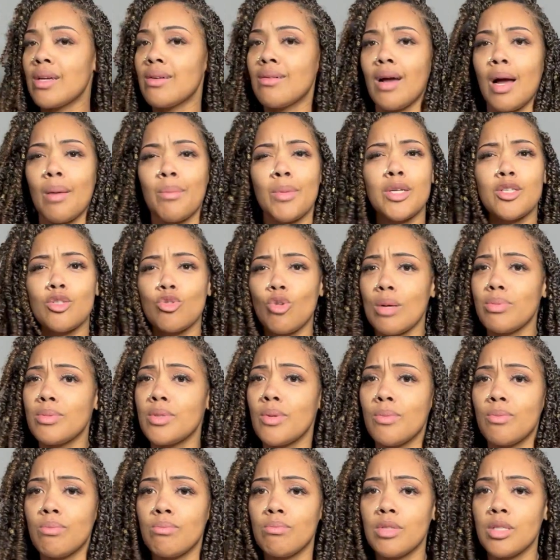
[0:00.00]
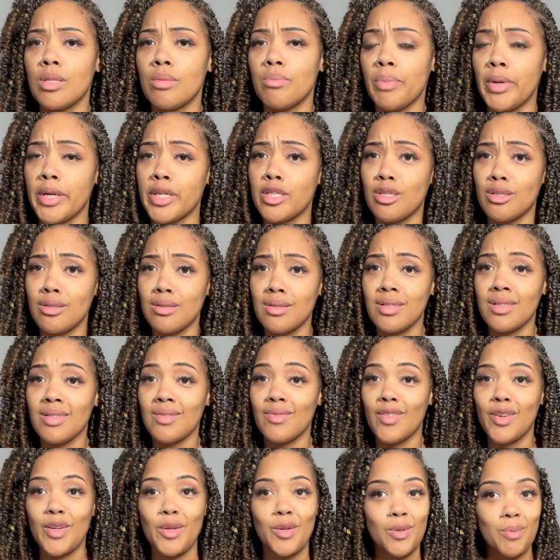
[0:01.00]
I'm gonna drop some, some pictures
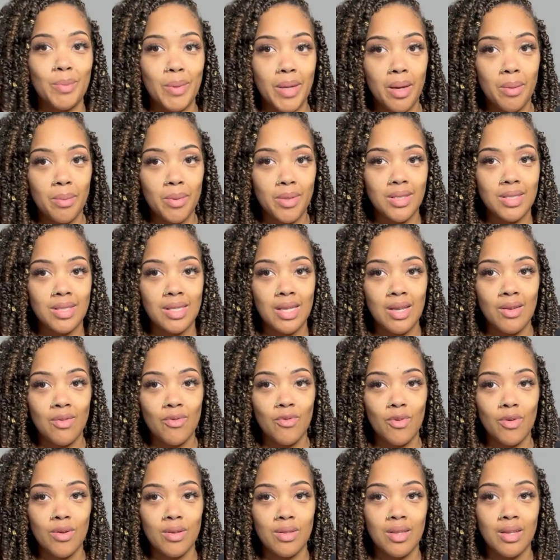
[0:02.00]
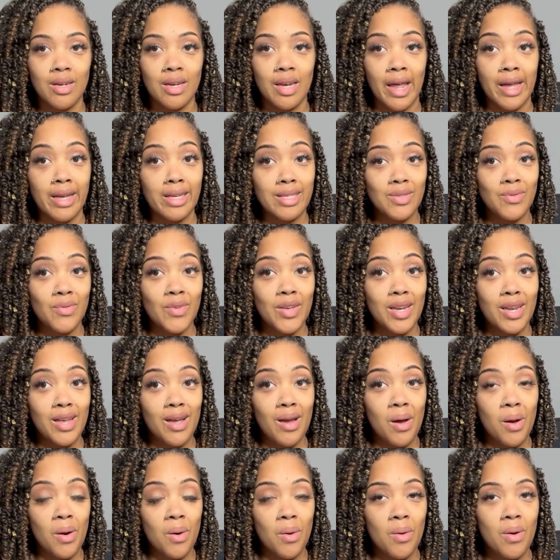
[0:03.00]
for you to be able to see for the next
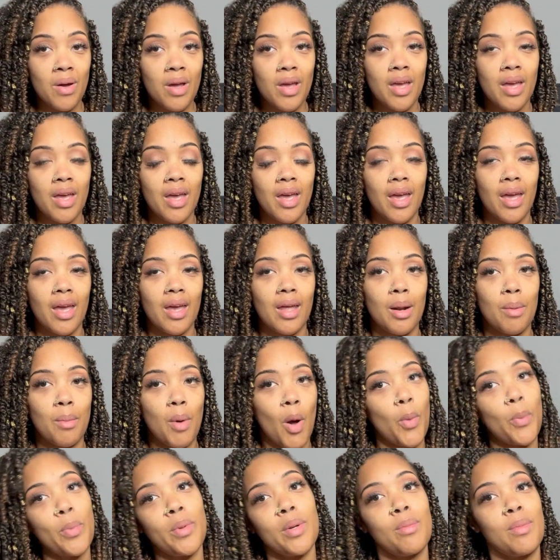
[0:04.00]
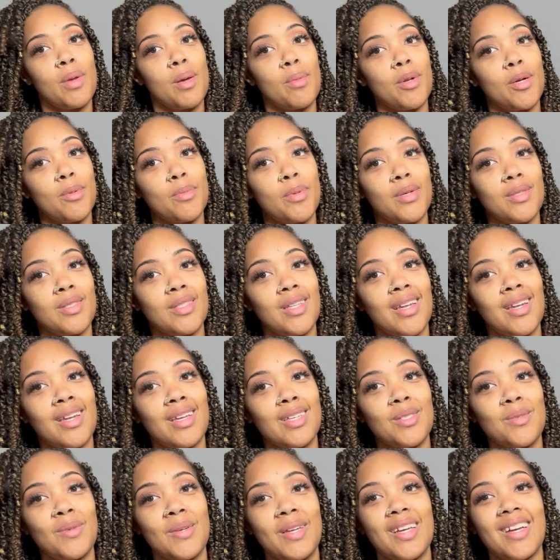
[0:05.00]
video. And I'm hoping to be able to post that
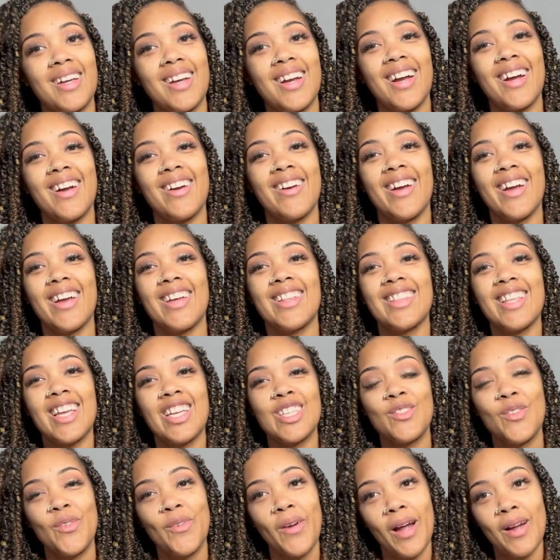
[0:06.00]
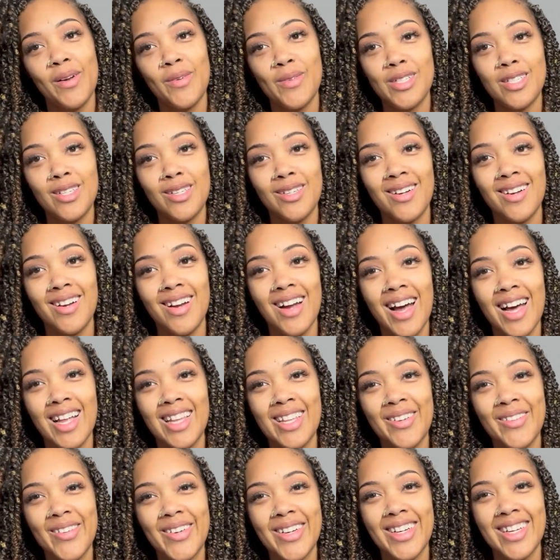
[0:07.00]
next week. All right, thanks for rocking with your girl,
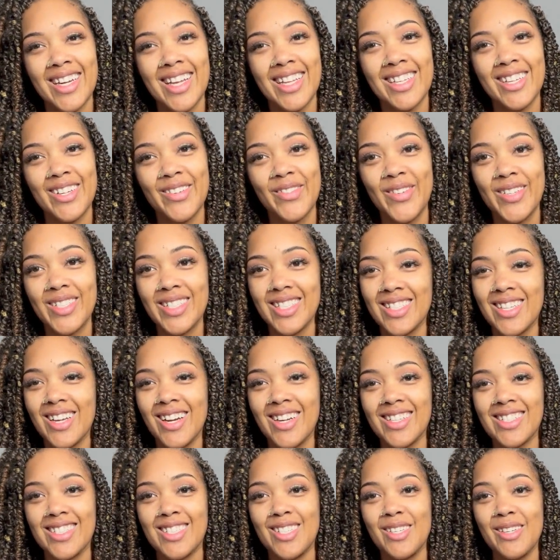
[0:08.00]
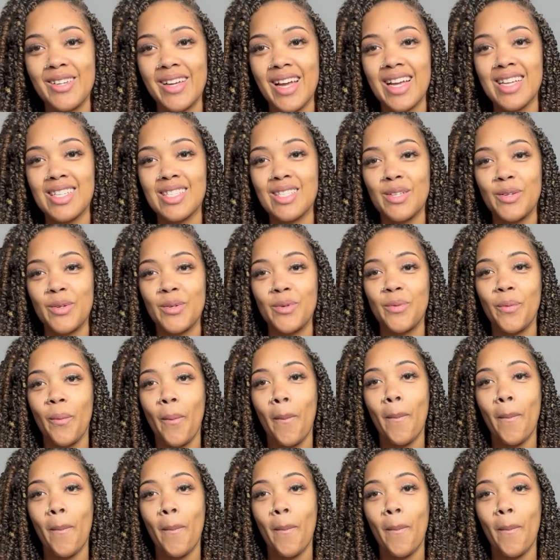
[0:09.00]
Hollywood. I look forward to talking to you guys soon.